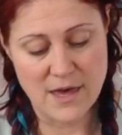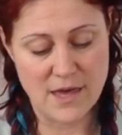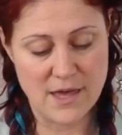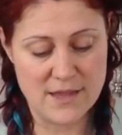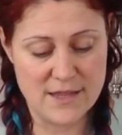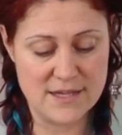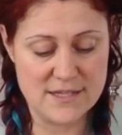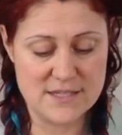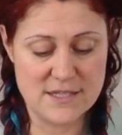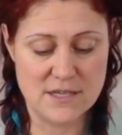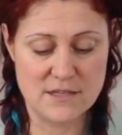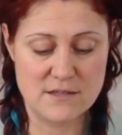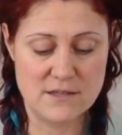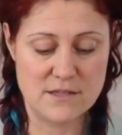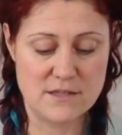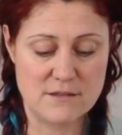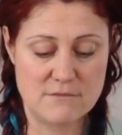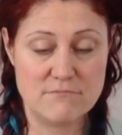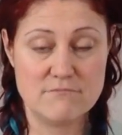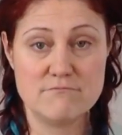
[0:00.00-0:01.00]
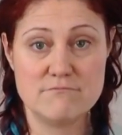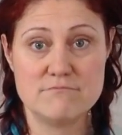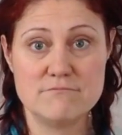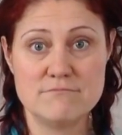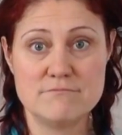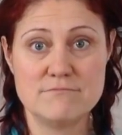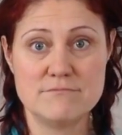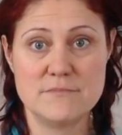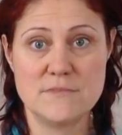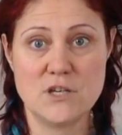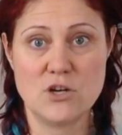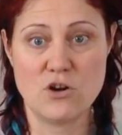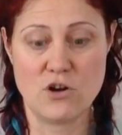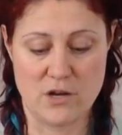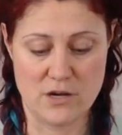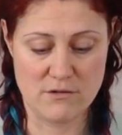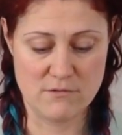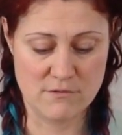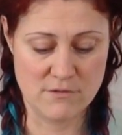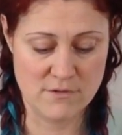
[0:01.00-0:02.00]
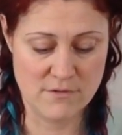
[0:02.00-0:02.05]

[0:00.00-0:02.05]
And that's it. They're on.